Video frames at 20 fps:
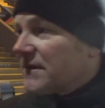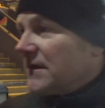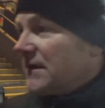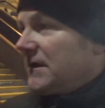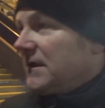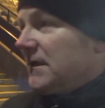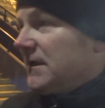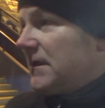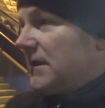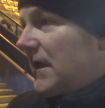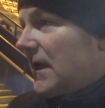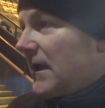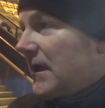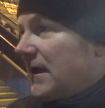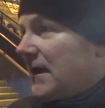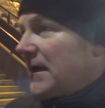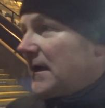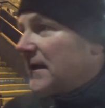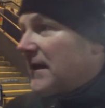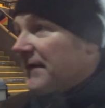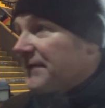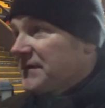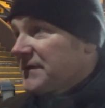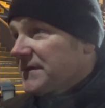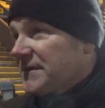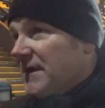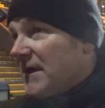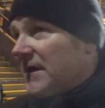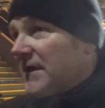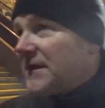the
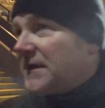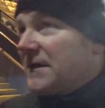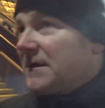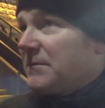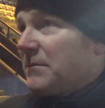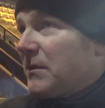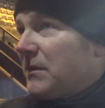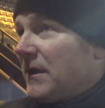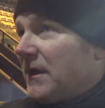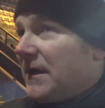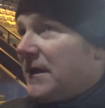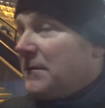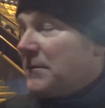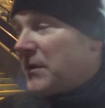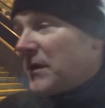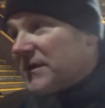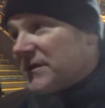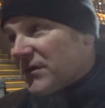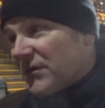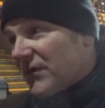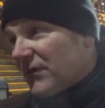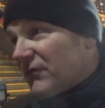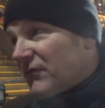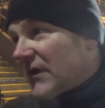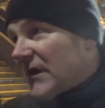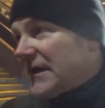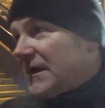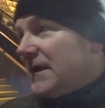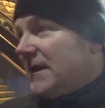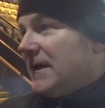left-sided player that plays on the
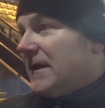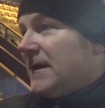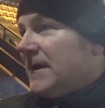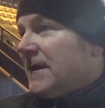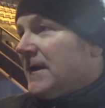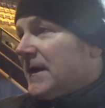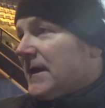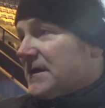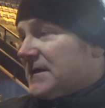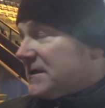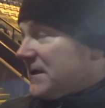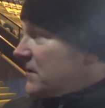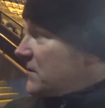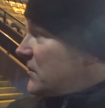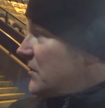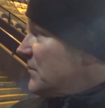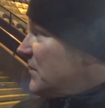right. And I said to him